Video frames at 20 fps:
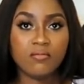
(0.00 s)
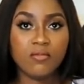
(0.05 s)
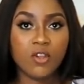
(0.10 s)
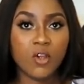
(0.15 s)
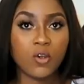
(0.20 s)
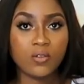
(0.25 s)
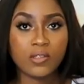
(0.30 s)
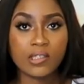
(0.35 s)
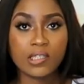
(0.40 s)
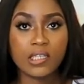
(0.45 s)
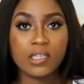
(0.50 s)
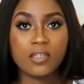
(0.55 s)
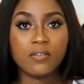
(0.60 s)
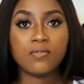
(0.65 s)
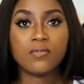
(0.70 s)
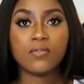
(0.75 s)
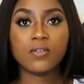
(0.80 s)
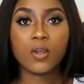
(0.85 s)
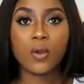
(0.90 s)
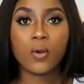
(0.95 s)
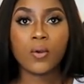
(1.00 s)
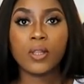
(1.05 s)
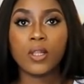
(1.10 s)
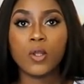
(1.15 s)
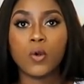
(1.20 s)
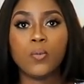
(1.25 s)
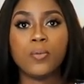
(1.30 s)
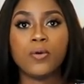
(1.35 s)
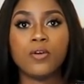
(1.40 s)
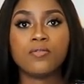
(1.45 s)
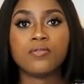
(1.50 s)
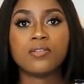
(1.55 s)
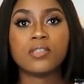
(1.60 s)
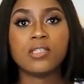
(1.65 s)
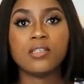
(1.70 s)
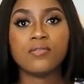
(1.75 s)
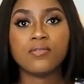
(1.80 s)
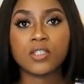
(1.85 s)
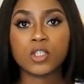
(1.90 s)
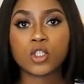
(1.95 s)
no sleeve so a little bit of
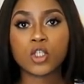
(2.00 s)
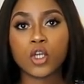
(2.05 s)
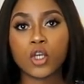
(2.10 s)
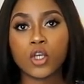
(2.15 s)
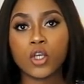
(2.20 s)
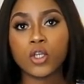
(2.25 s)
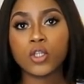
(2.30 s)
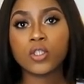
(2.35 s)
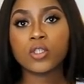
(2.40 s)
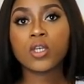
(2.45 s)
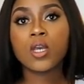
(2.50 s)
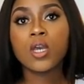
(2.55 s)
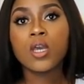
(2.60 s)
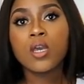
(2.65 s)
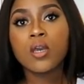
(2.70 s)
sleeve is good